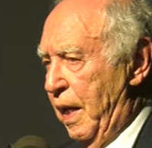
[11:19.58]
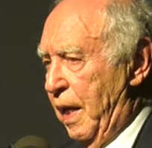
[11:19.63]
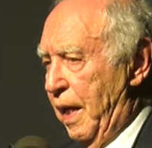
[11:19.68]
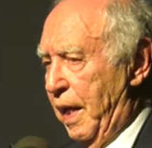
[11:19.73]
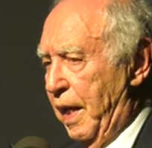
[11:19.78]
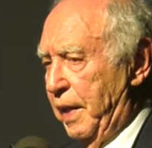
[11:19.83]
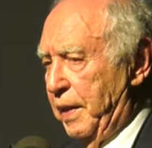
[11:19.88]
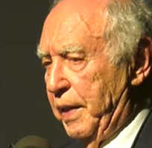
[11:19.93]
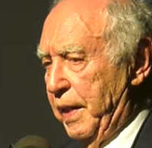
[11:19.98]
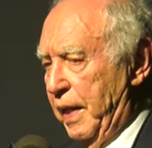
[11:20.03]

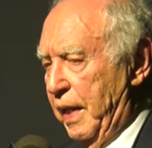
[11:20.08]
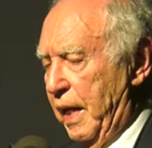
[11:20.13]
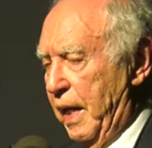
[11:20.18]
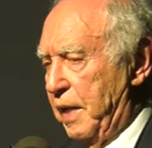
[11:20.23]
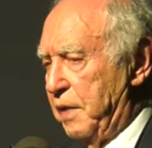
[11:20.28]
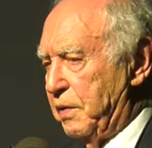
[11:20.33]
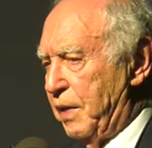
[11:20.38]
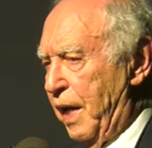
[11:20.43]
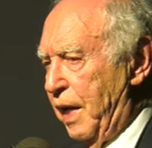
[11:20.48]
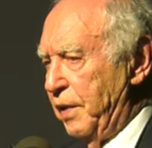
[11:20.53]
and
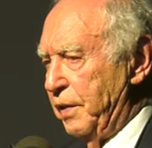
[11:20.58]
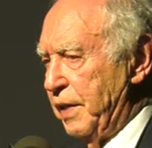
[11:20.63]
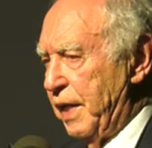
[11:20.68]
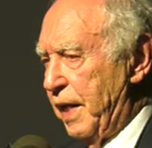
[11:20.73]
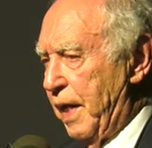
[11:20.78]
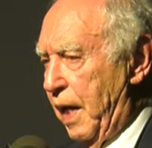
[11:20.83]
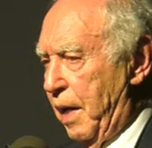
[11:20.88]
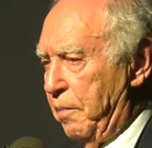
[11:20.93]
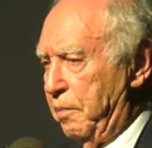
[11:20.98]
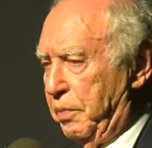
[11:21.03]
had
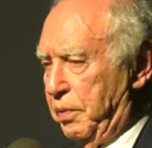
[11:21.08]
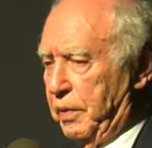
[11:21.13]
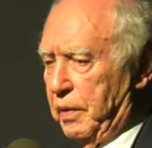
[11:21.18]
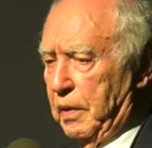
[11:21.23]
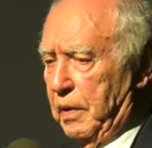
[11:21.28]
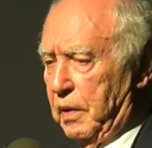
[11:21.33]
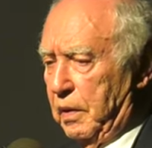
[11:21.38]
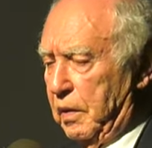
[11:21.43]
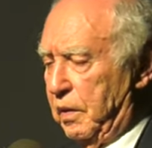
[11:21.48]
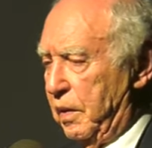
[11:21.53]
rounded up
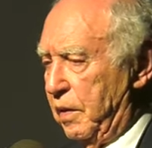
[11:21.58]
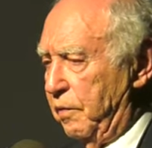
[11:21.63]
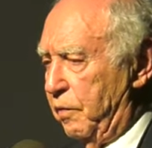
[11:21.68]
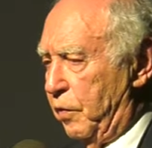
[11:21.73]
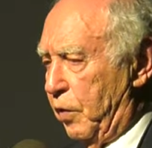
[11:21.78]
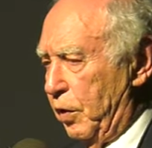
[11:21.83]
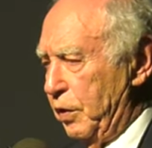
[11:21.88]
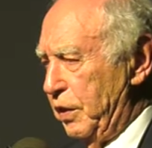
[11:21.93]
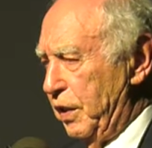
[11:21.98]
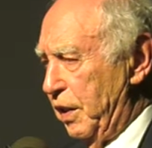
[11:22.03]
uh,
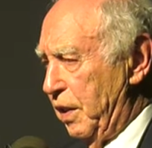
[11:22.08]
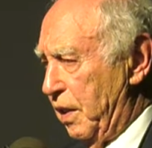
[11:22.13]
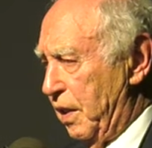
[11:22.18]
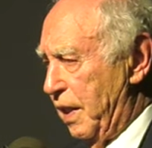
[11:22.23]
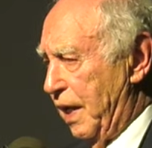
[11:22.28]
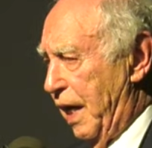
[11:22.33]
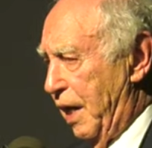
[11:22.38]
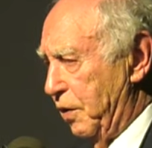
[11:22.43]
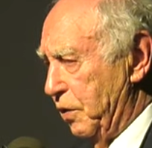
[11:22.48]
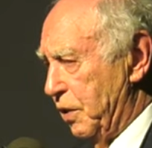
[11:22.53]

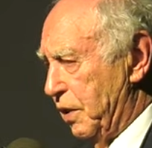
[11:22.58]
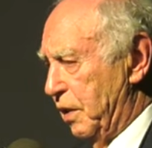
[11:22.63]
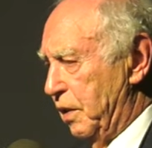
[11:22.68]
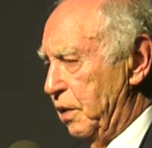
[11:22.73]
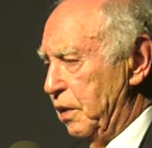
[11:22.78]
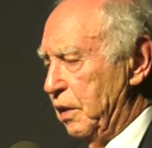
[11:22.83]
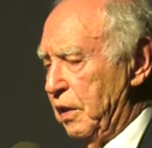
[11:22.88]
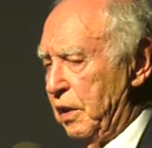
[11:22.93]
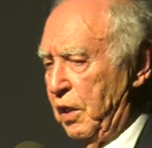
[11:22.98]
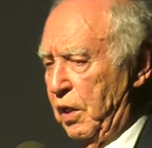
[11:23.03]

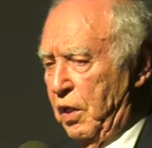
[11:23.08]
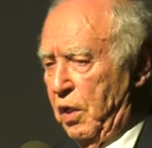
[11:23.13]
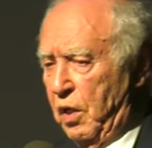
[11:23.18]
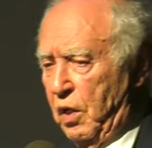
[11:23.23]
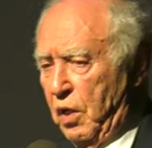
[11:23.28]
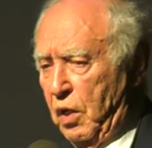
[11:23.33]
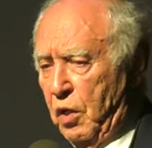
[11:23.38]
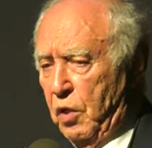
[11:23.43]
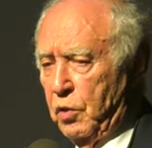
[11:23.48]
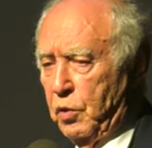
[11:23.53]
14,000
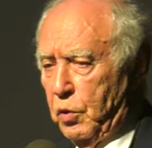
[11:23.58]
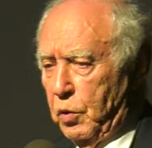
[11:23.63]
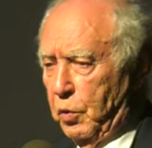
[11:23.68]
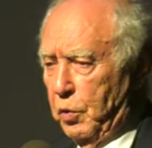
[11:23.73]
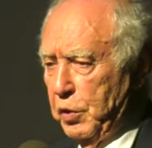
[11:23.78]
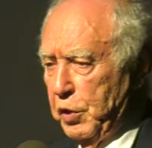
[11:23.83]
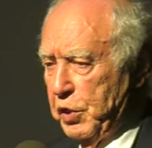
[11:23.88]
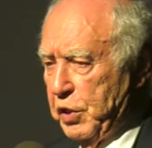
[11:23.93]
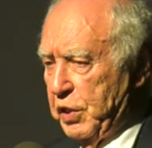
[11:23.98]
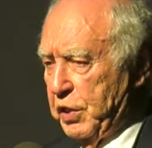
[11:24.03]

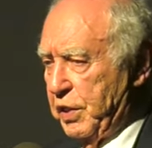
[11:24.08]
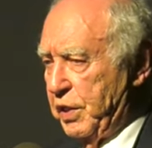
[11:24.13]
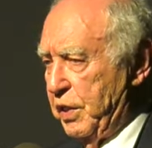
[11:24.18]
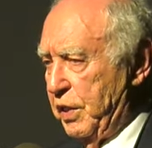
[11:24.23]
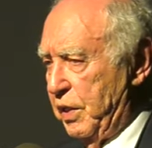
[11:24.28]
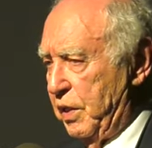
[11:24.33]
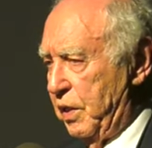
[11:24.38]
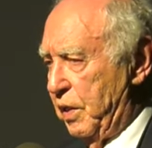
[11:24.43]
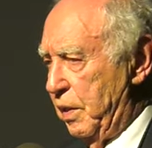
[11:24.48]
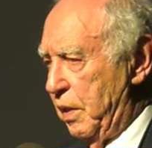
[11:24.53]
Jewish
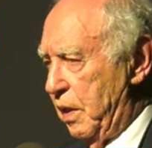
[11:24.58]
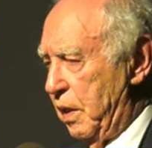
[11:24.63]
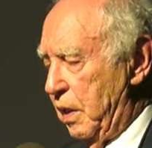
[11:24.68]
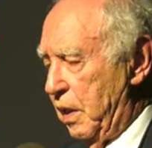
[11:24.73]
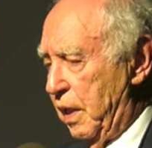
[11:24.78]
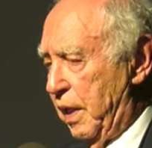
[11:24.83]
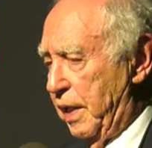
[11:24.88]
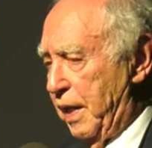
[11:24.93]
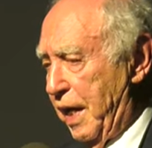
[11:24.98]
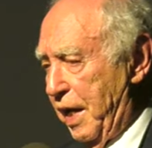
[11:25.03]

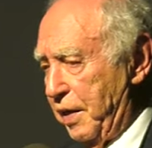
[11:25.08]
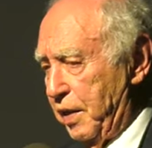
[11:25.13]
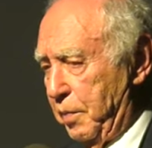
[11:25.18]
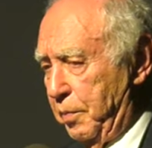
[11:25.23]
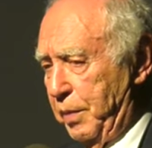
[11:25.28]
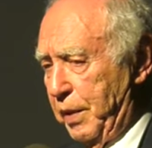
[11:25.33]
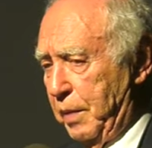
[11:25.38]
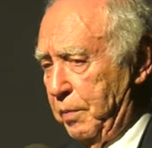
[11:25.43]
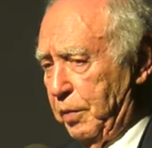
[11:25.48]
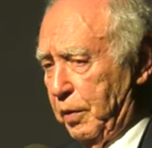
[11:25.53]
and other
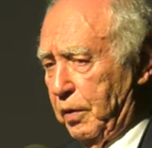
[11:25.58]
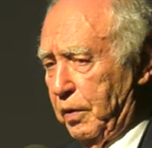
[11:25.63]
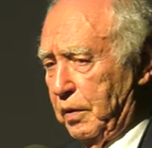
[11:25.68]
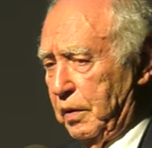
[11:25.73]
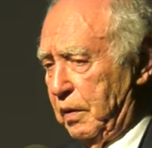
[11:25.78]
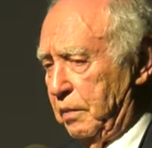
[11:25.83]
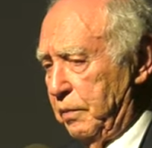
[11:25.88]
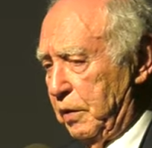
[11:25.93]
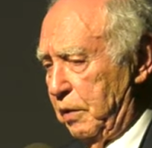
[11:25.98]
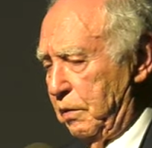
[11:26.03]

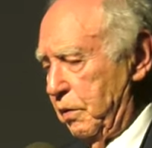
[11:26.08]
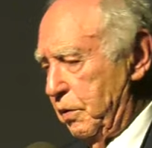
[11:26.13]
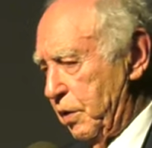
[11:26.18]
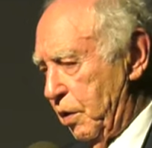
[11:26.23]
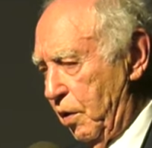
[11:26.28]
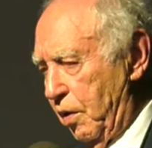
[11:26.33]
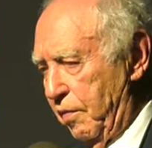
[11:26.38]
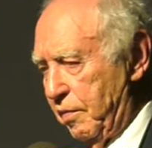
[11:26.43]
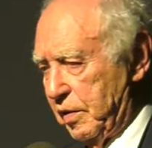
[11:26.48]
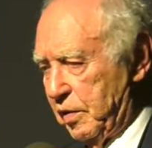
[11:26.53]
people, you know,
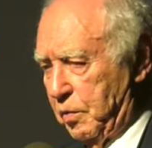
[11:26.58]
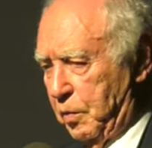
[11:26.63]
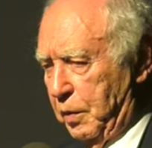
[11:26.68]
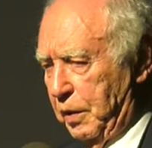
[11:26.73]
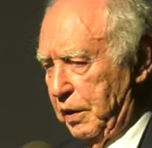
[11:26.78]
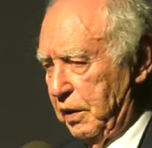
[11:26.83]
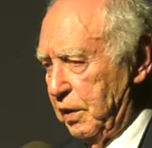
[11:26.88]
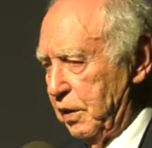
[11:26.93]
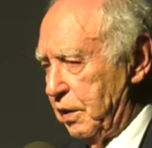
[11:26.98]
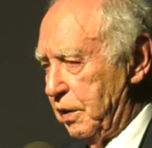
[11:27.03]
Jehovah's
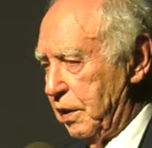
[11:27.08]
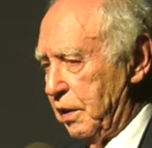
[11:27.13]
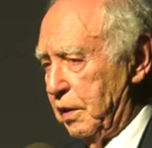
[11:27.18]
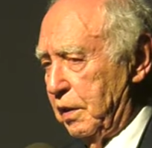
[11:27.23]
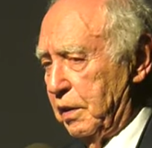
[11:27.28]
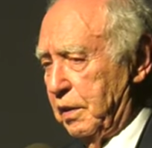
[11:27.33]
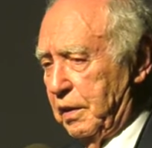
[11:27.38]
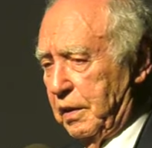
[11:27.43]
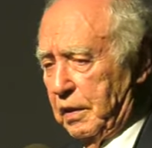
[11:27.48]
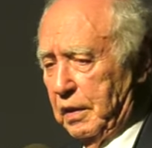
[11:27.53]

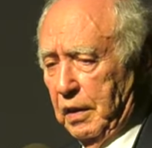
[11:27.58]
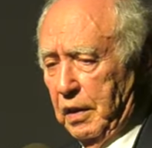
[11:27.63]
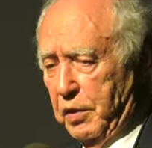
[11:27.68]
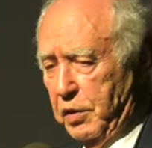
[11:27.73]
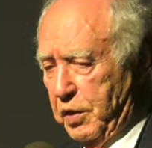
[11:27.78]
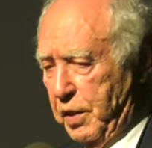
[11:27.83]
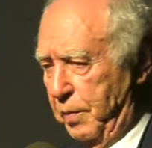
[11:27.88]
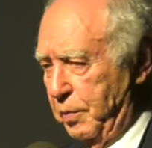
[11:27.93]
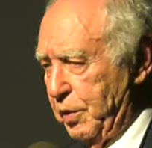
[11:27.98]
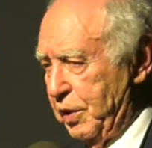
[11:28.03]
Witnesses, uh,
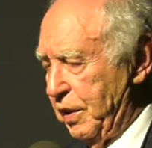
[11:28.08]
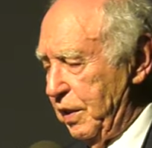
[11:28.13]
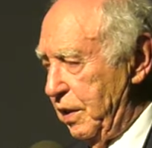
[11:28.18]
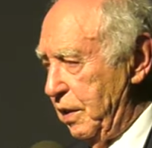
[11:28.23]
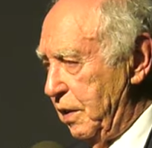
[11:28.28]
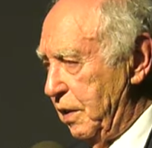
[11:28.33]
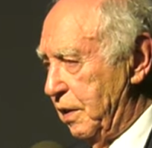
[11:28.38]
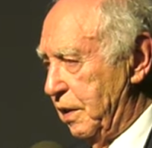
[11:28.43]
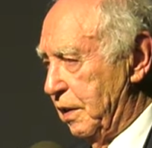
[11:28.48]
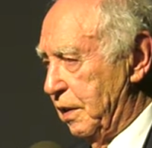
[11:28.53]

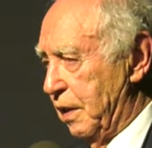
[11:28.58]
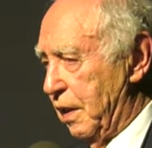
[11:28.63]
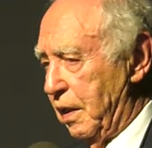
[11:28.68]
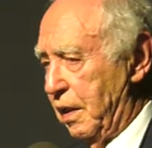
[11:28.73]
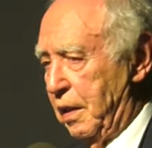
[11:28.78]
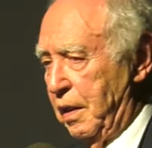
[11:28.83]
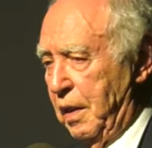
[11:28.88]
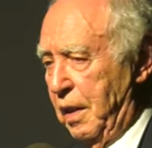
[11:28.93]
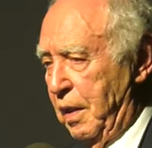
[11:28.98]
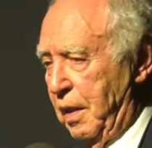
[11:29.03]
gypsies, uh,